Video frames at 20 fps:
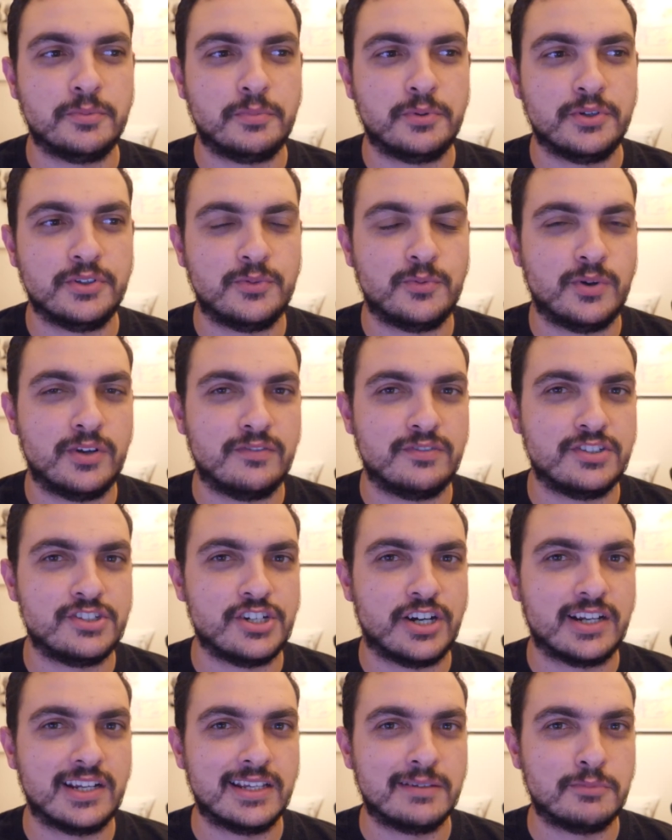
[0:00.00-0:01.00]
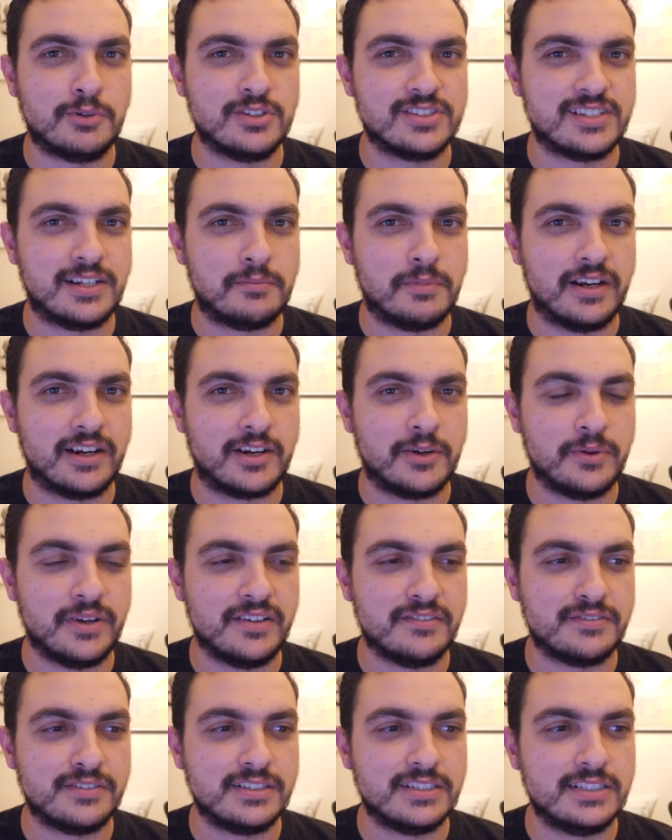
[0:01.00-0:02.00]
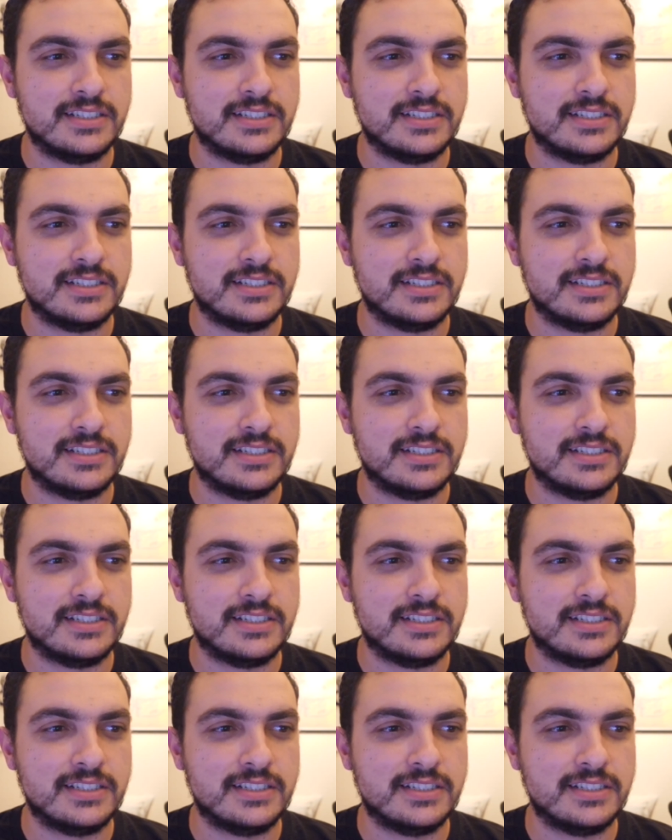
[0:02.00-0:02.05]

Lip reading: put one of the juggling balls in a microwave.